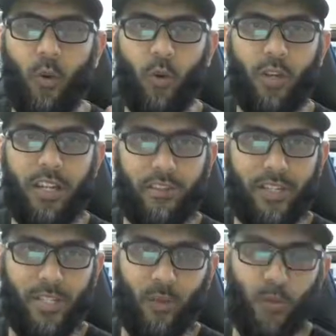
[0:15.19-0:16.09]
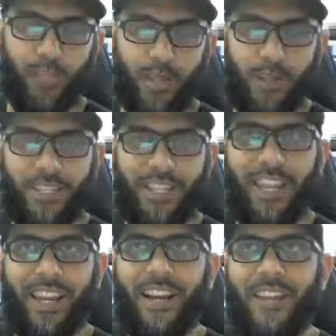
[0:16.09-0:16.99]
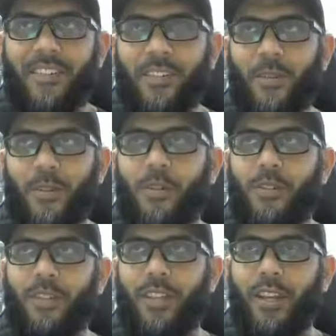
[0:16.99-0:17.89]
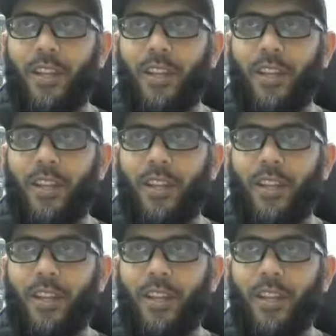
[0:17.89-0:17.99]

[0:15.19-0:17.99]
golden resource, I could say, a resource